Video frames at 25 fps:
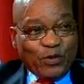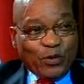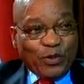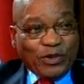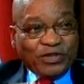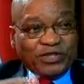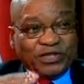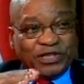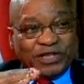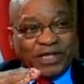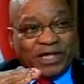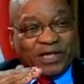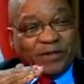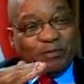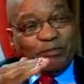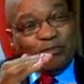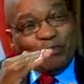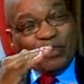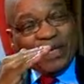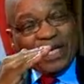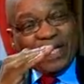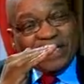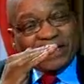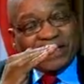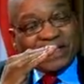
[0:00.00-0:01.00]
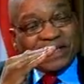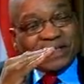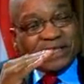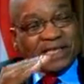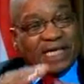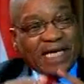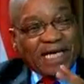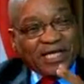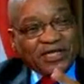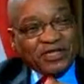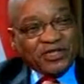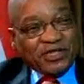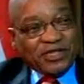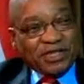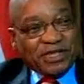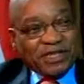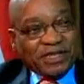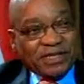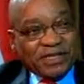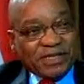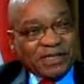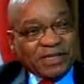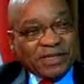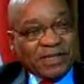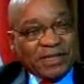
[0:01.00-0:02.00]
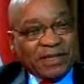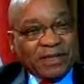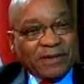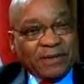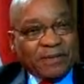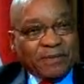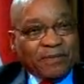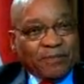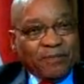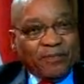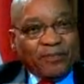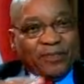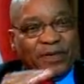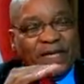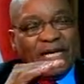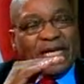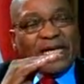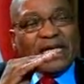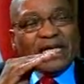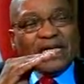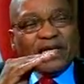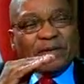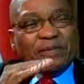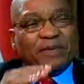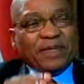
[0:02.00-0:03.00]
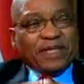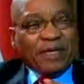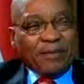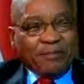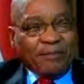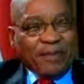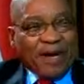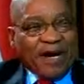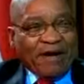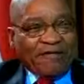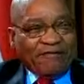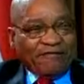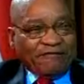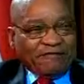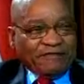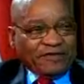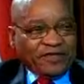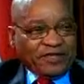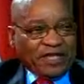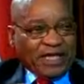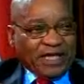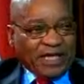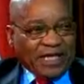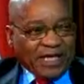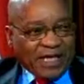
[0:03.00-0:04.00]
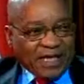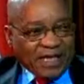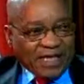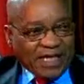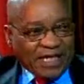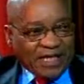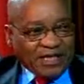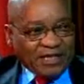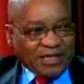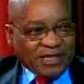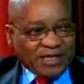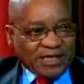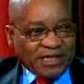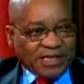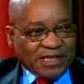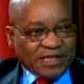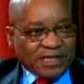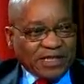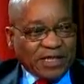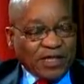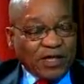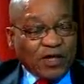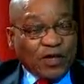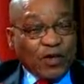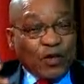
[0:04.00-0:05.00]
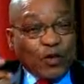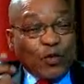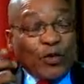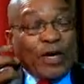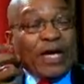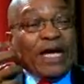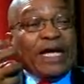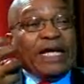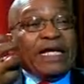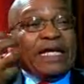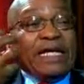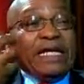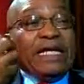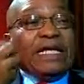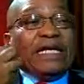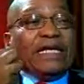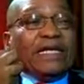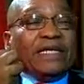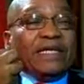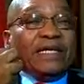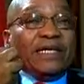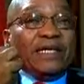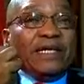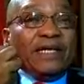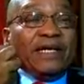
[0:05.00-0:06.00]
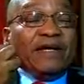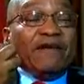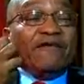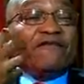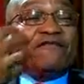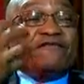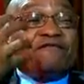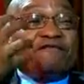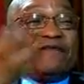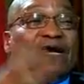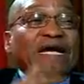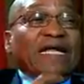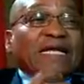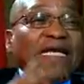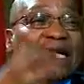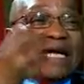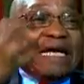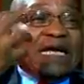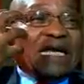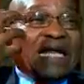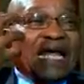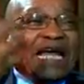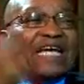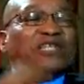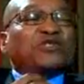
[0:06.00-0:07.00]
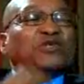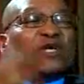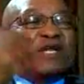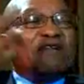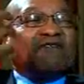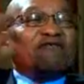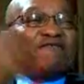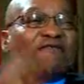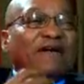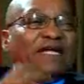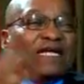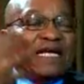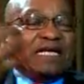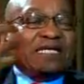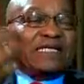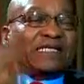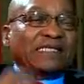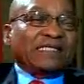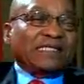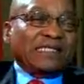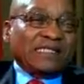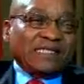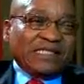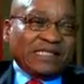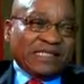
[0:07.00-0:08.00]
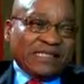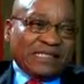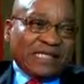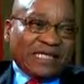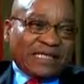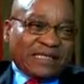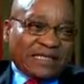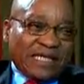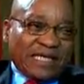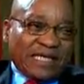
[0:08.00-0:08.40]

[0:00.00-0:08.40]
which then places countries a little bit above general countries, wherein final decisions